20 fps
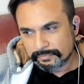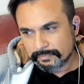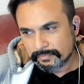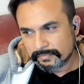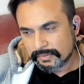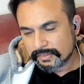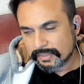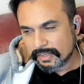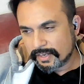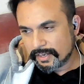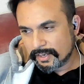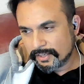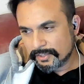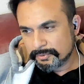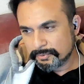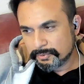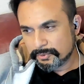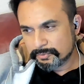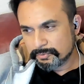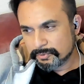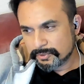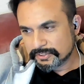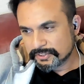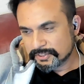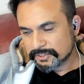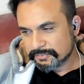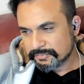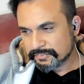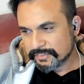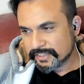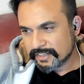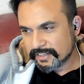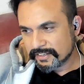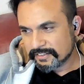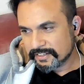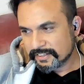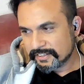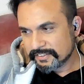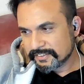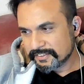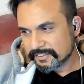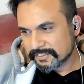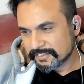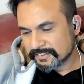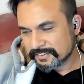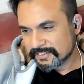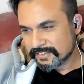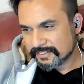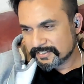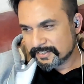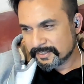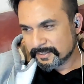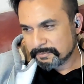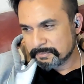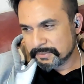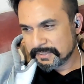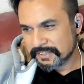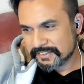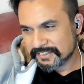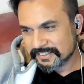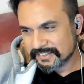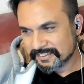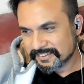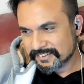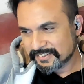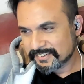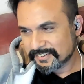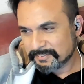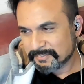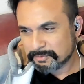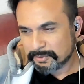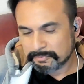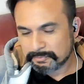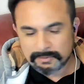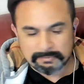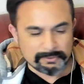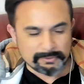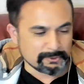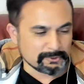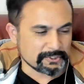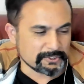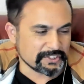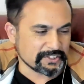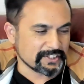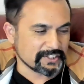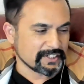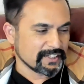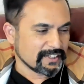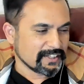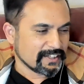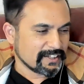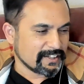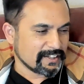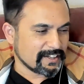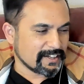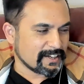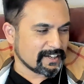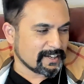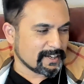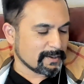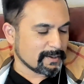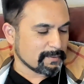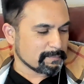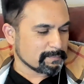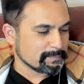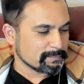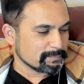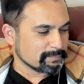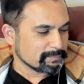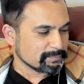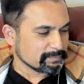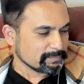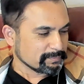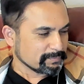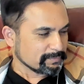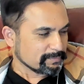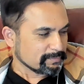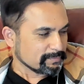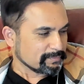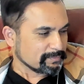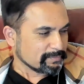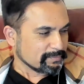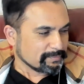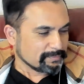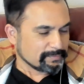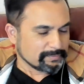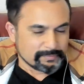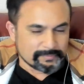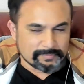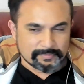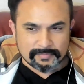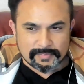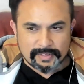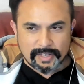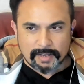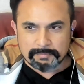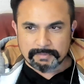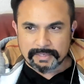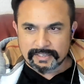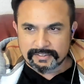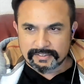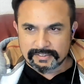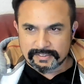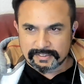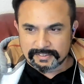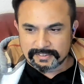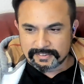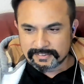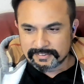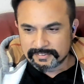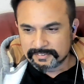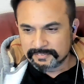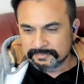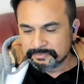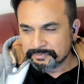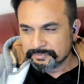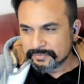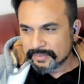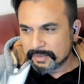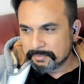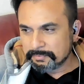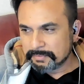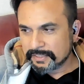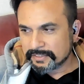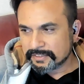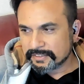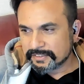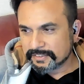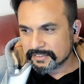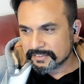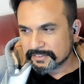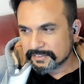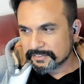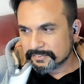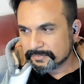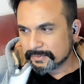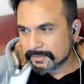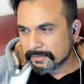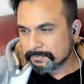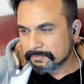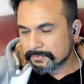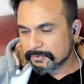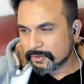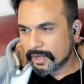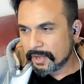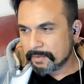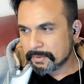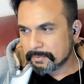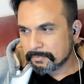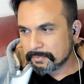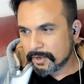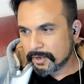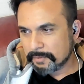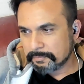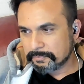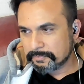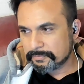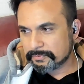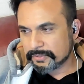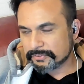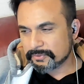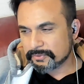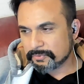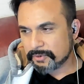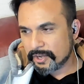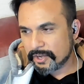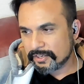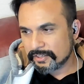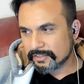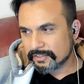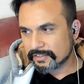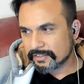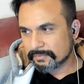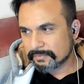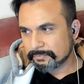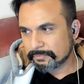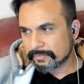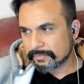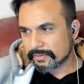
The Hollywood version of AI, right? The Terminator from the future. Um, I'm not. I'm not. So I'm a, first of all,